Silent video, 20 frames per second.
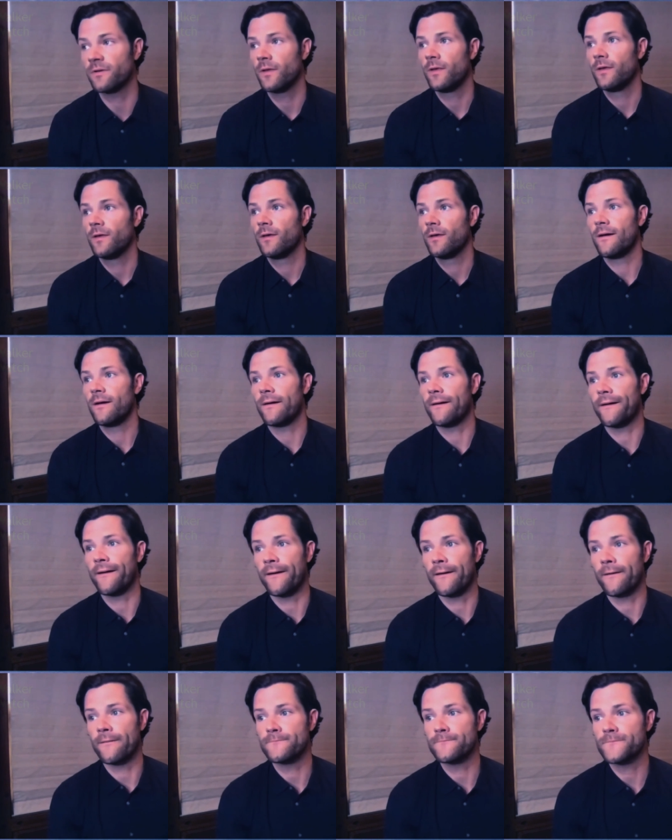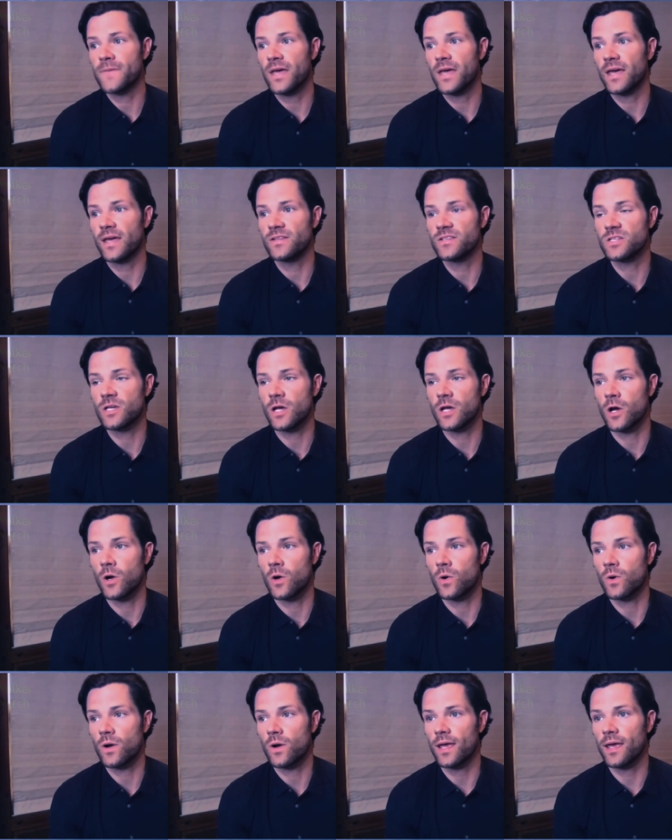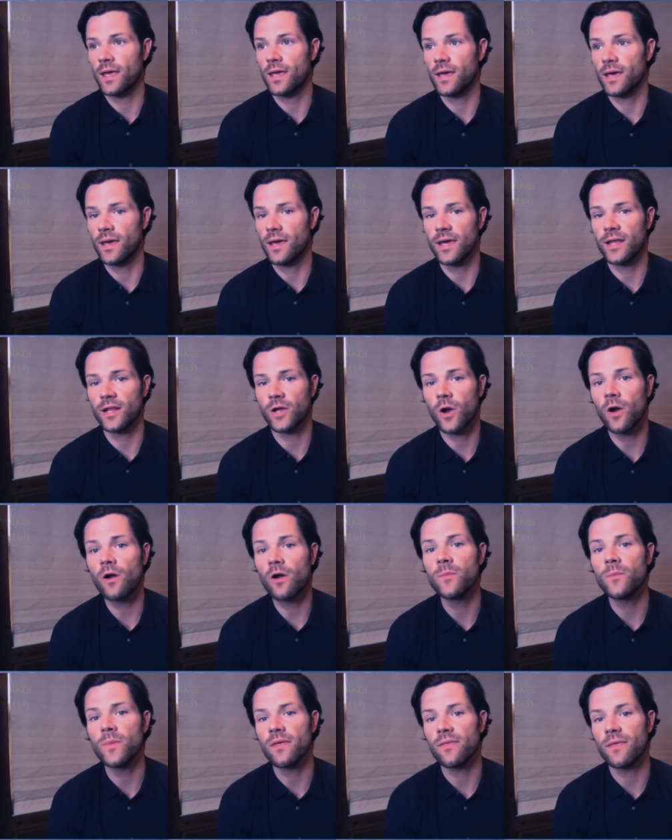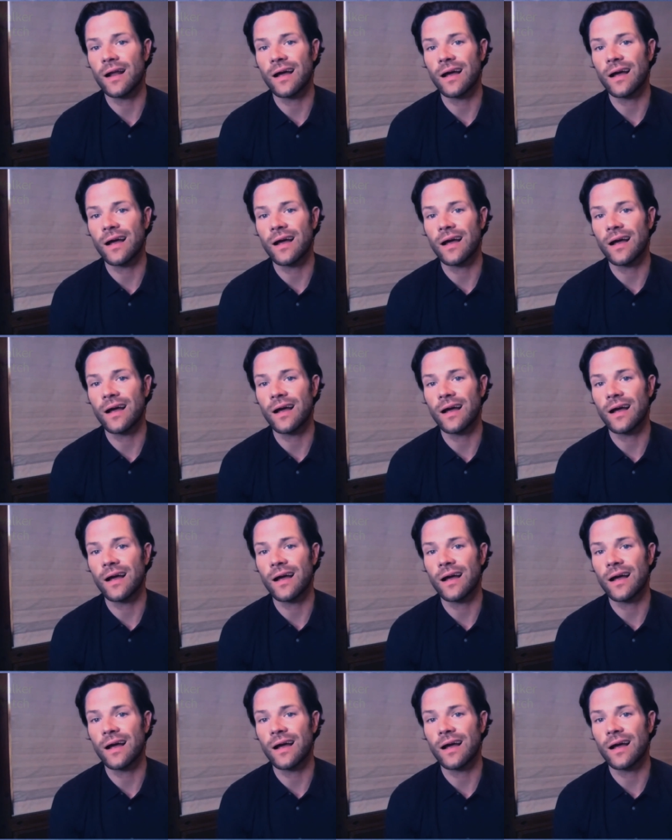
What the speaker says: And so it occurred to me that